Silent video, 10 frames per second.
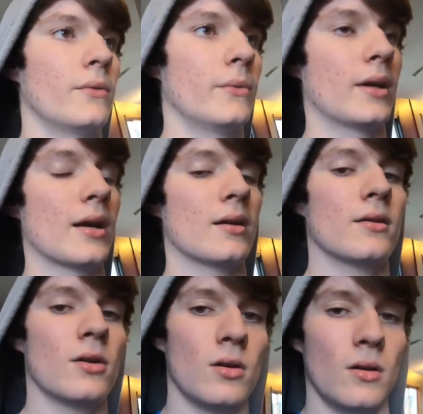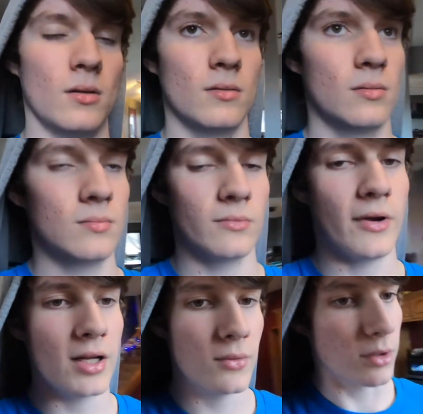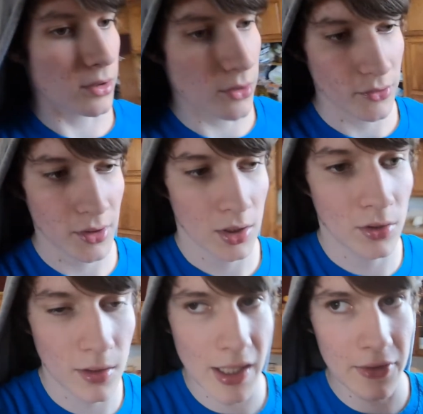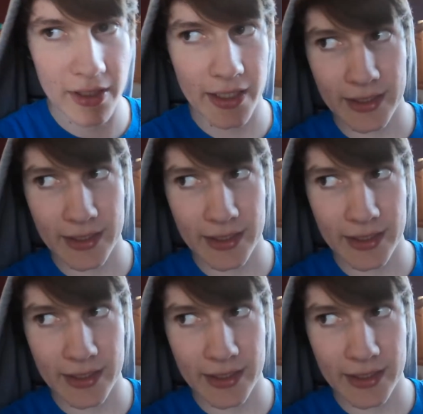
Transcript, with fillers: We got it all ready. We're going to do the outside